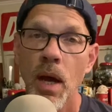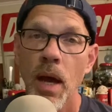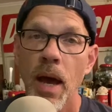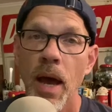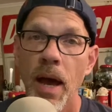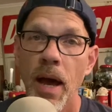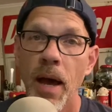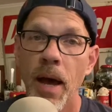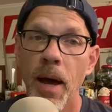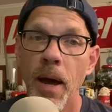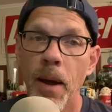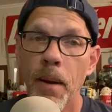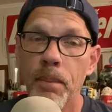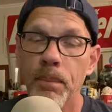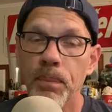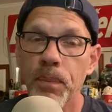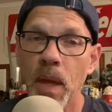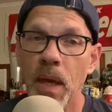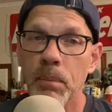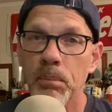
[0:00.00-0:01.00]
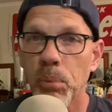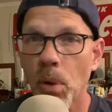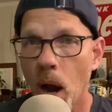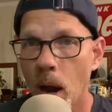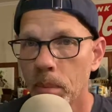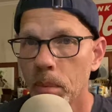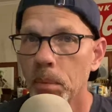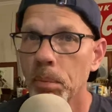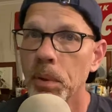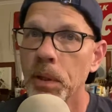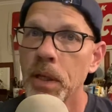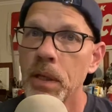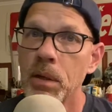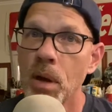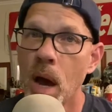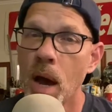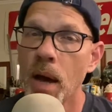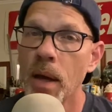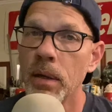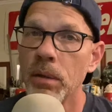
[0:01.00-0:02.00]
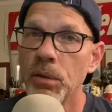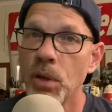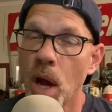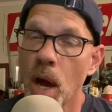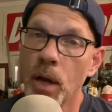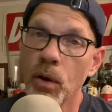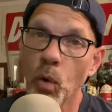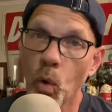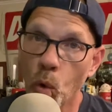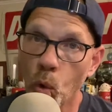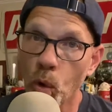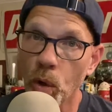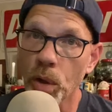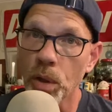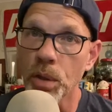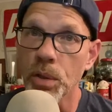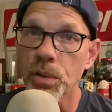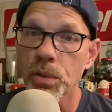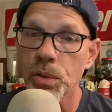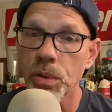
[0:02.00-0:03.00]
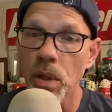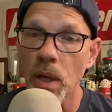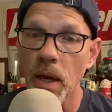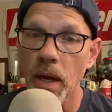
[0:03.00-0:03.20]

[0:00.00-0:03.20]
um, and probably not .orgs.